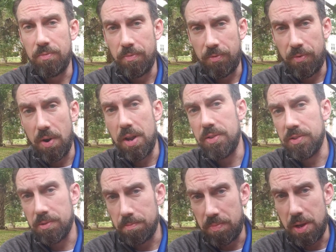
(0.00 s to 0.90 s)
friends
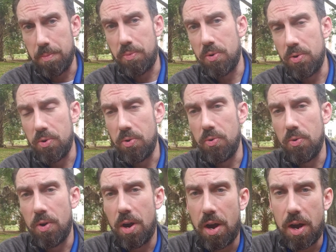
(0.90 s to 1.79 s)
and people
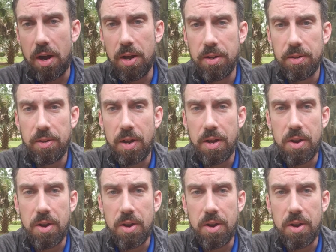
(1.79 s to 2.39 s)
who I